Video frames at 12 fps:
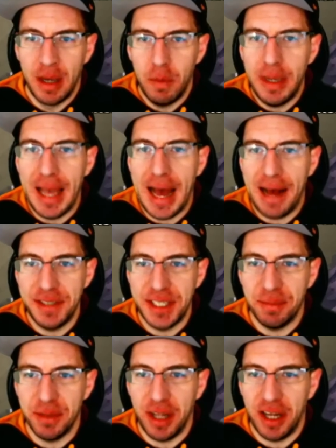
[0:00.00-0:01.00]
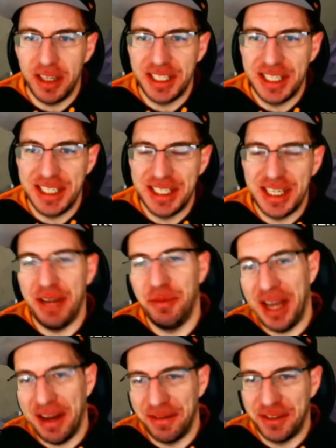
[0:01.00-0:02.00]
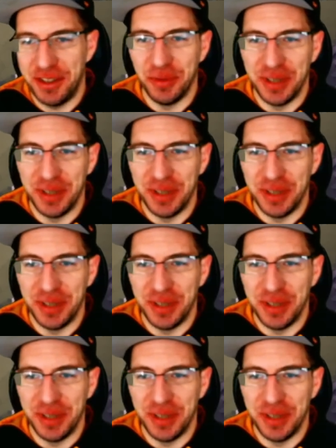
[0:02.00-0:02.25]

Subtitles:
We have some losses and we have 2